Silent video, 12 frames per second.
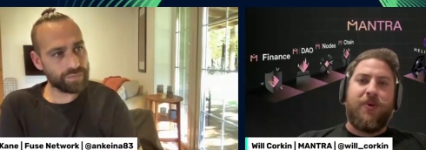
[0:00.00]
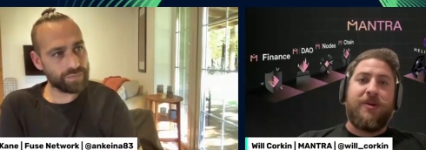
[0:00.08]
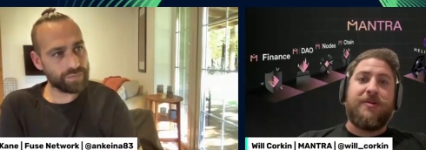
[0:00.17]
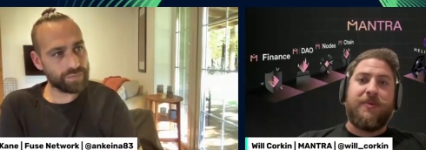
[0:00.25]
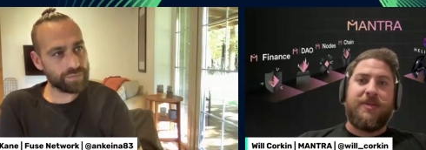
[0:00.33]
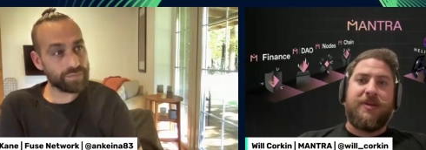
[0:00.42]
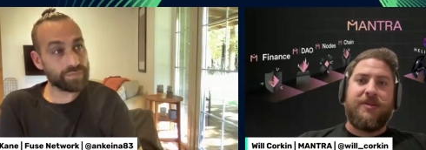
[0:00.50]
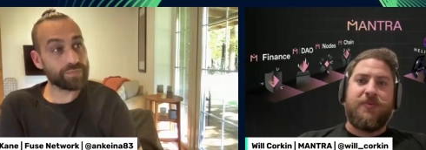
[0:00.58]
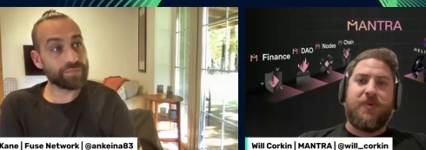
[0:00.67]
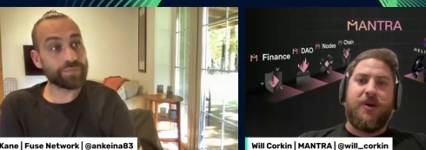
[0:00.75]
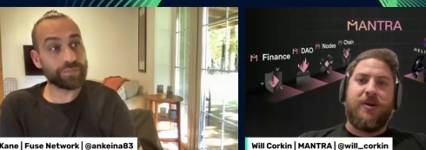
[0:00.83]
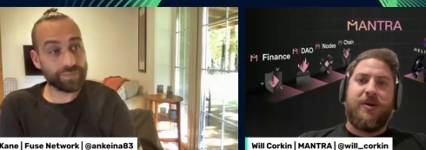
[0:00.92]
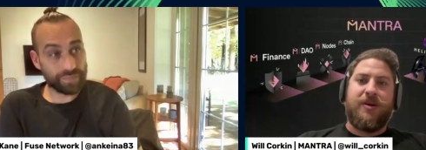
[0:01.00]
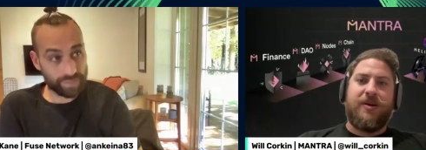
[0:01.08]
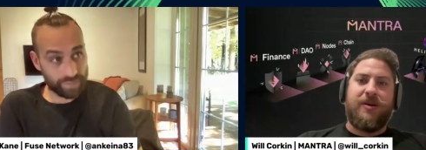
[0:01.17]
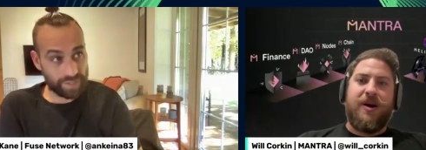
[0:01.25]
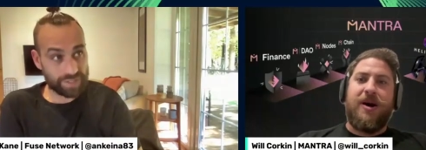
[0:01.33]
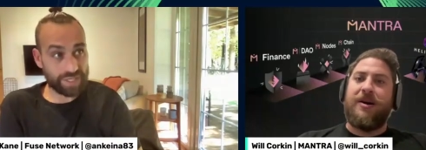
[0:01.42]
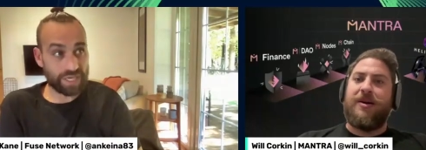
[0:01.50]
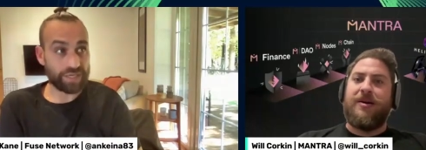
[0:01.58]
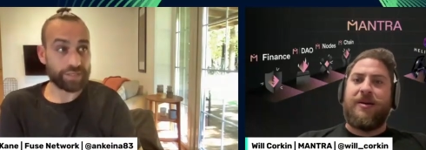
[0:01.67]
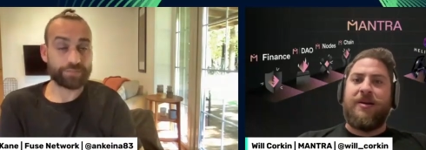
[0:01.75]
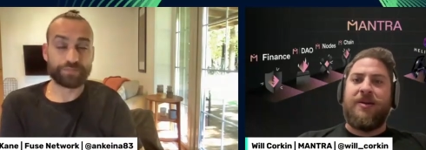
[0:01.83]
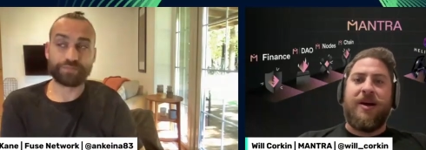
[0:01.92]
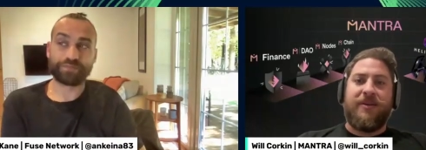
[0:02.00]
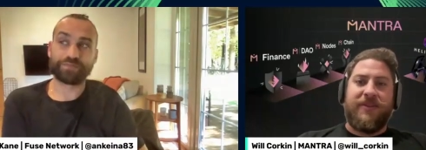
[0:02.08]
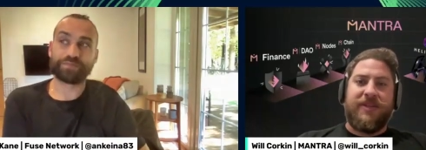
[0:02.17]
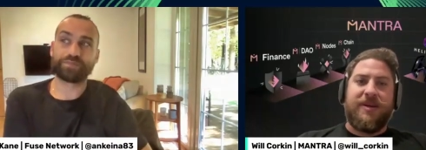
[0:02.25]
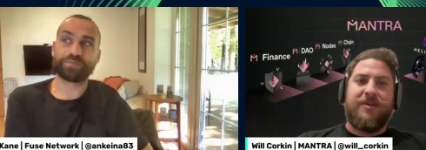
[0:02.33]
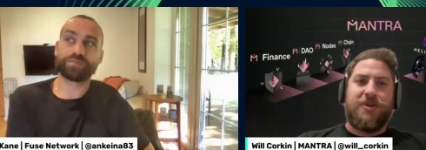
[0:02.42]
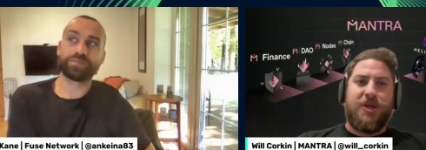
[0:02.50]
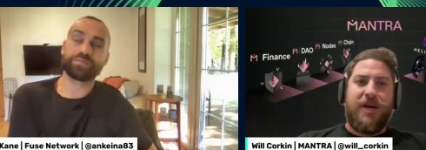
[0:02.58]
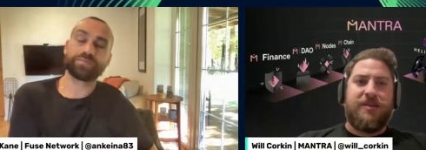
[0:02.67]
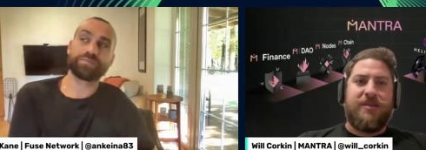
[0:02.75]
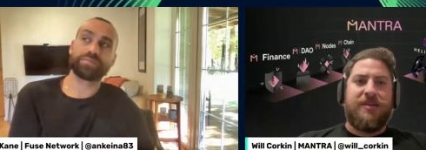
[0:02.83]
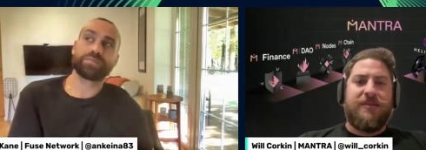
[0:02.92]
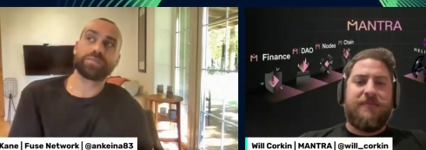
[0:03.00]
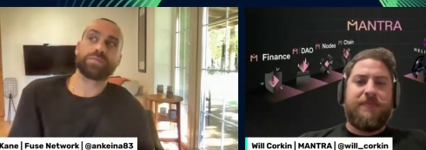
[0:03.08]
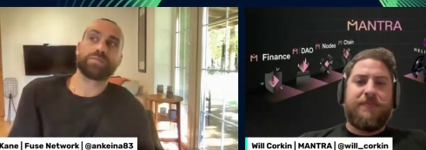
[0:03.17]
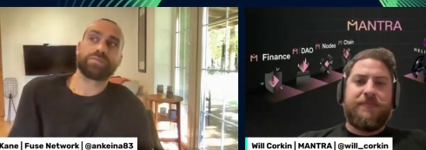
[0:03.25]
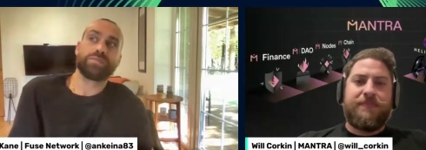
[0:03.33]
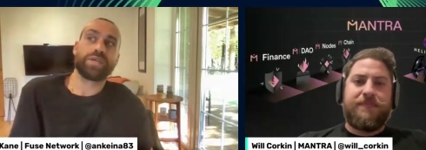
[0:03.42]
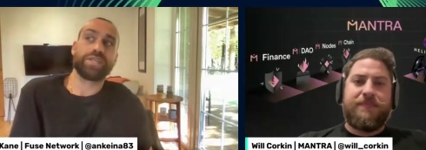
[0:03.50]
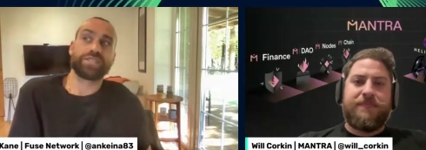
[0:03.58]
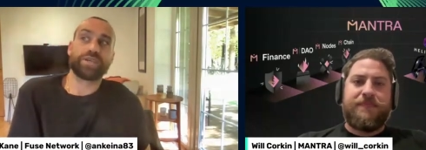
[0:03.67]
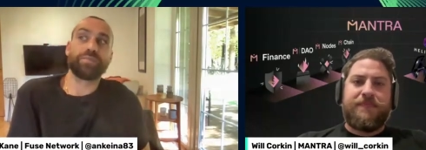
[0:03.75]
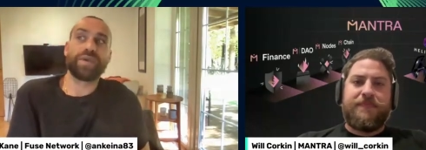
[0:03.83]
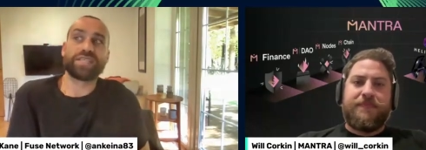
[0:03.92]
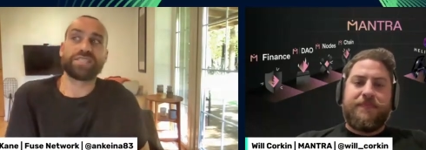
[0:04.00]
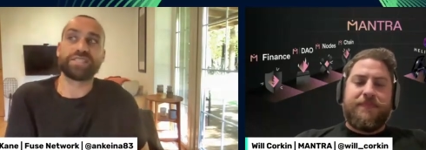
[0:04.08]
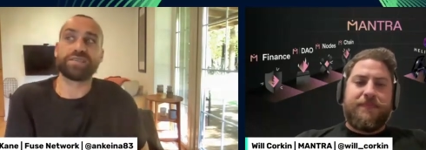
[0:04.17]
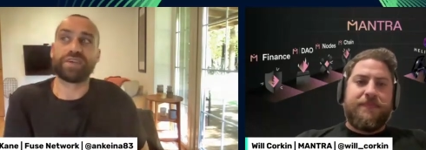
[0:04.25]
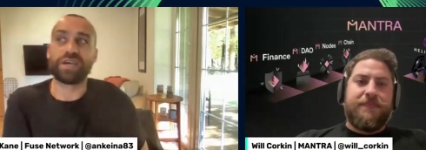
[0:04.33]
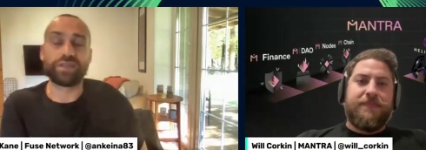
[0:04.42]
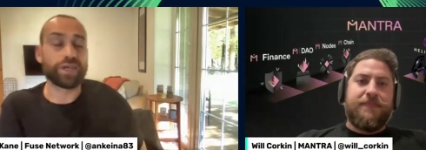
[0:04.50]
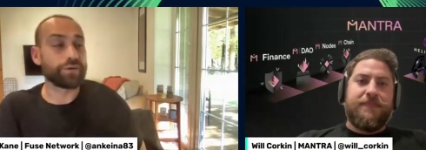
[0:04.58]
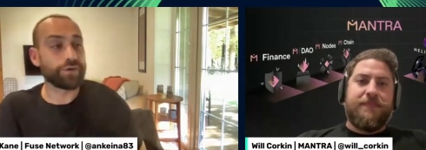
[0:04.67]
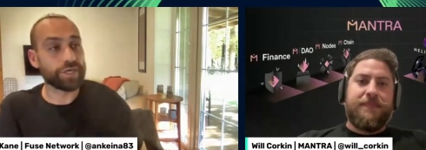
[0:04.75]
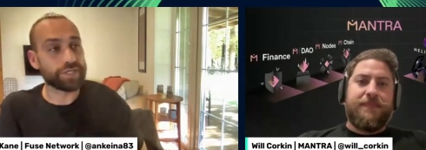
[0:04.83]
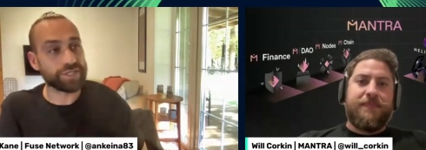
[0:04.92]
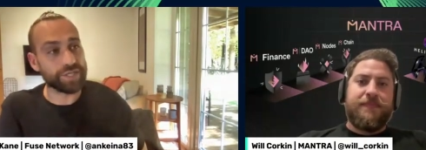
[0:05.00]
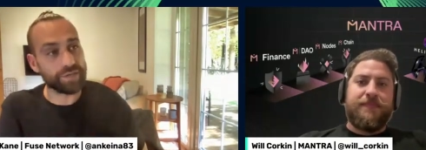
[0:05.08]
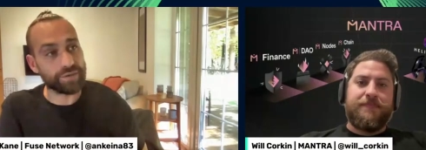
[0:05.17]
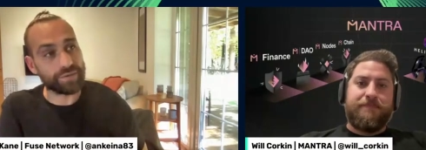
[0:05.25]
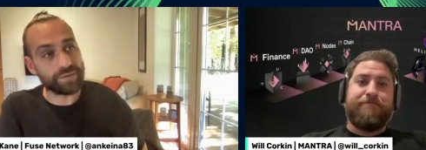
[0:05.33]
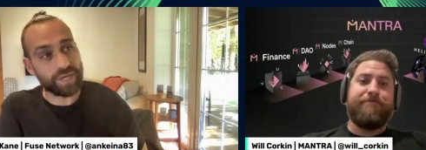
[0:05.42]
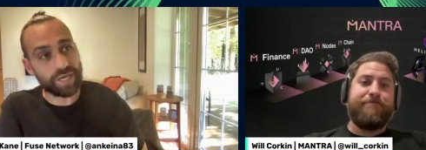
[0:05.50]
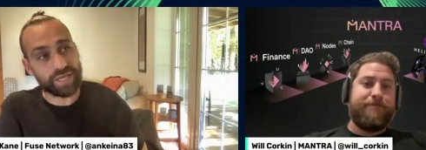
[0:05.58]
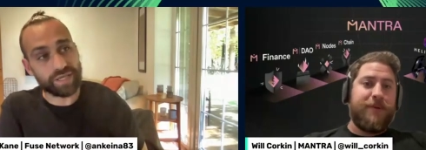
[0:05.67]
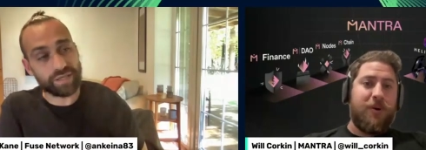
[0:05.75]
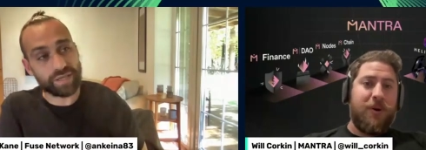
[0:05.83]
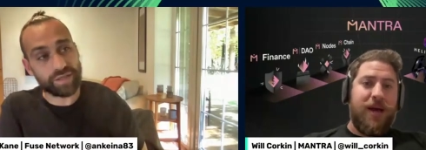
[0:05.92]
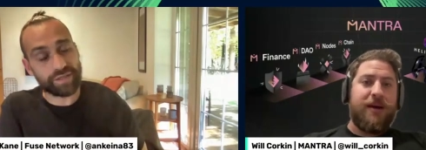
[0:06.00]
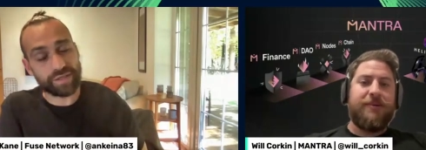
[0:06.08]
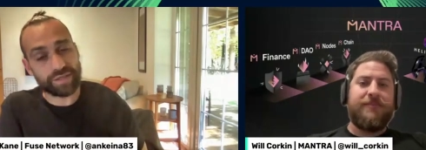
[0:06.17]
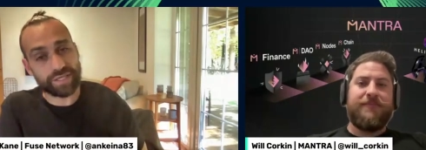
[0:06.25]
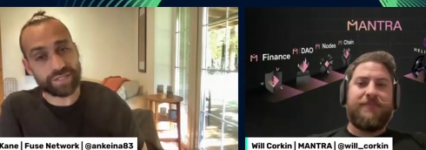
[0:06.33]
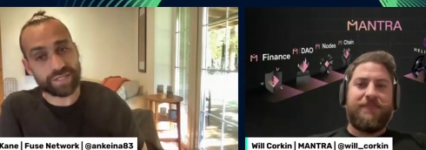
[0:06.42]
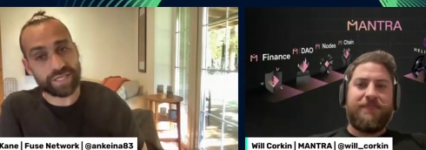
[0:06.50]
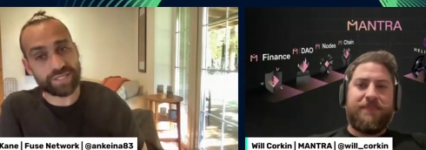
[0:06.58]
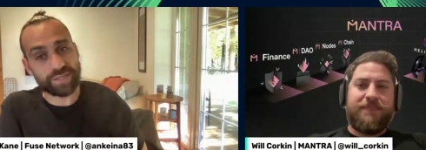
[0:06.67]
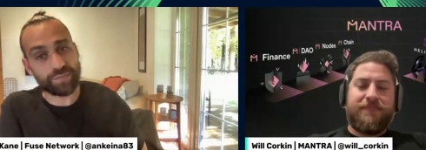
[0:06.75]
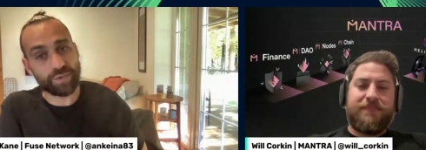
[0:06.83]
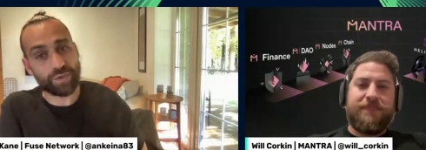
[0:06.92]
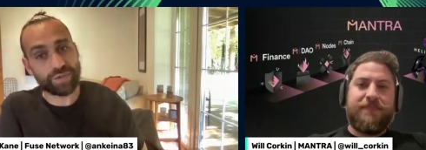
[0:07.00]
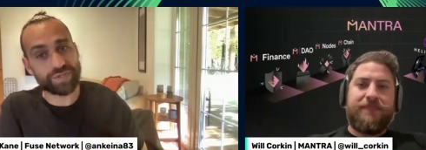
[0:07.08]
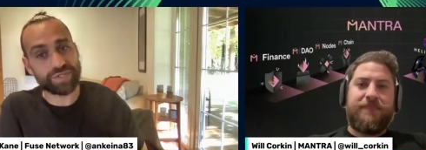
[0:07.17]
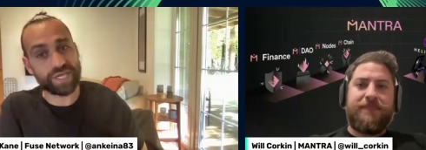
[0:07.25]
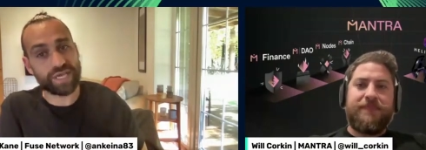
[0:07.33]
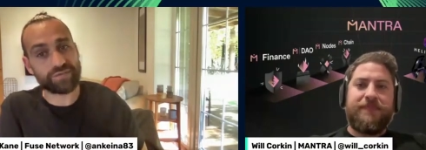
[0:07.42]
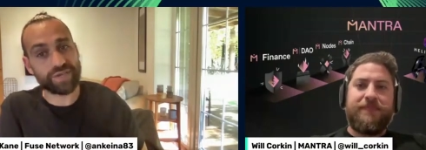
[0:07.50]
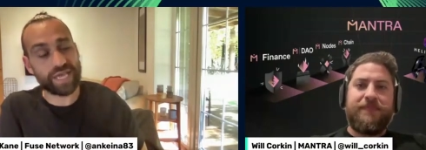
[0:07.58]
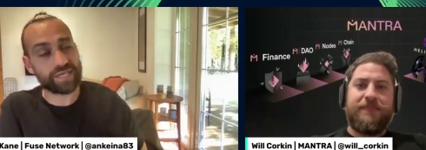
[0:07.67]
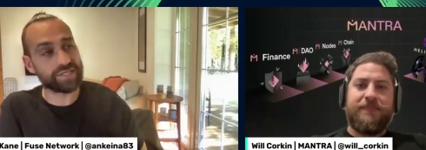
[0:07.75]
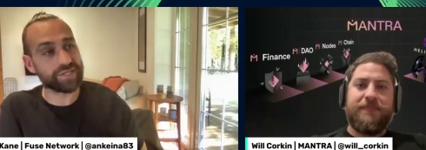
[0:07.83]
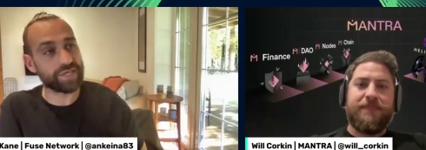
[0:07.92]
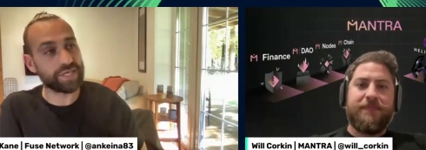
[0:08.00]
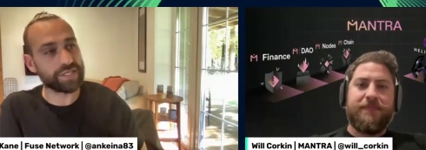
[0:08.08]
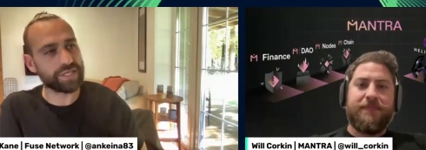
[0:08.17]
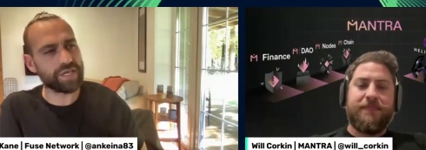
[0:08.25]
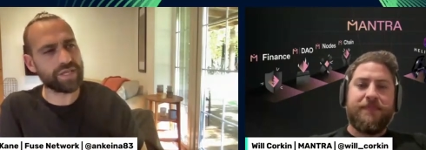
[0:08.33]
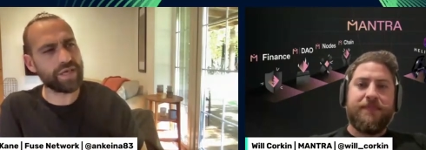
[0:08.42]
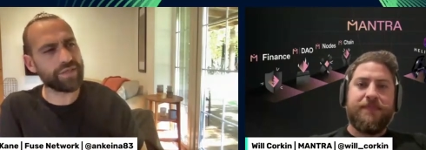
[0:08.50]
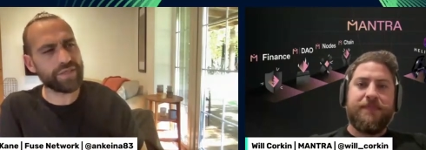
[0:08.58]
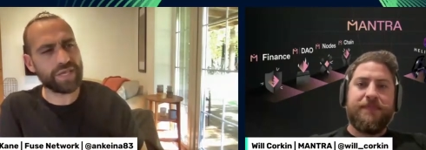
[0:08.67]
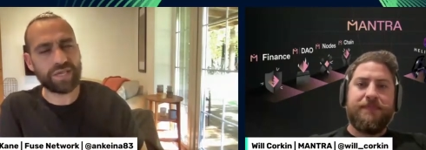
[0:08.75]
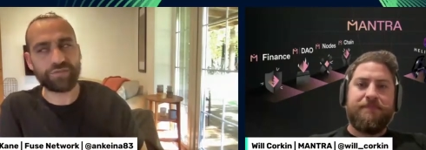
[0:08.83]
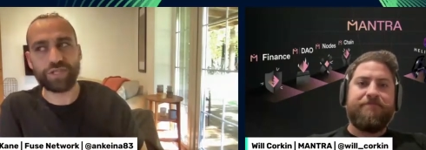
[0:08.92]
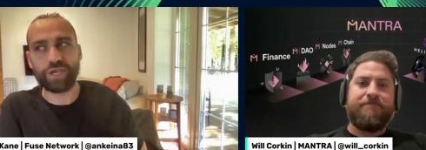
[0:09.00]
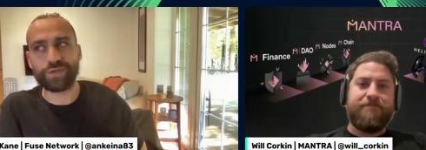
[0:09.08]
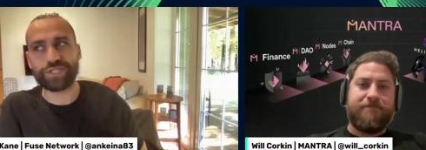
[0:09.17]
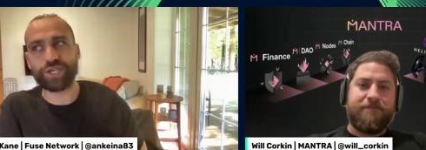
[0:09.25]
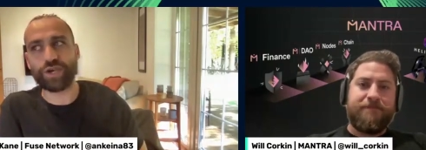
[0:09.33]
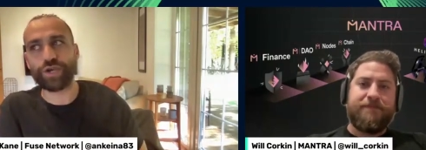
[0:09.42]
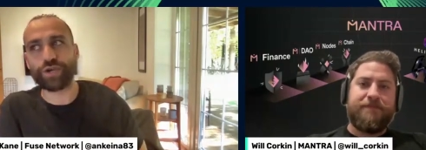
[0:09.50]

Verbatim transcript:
Speaker 1: what works and what doesn't work exactly. on a, a, lot of these other chains.
Speaker 2: And it's competitive out there, right? So, and it, oh, yeah. That's important to have case studies. I think even though it's a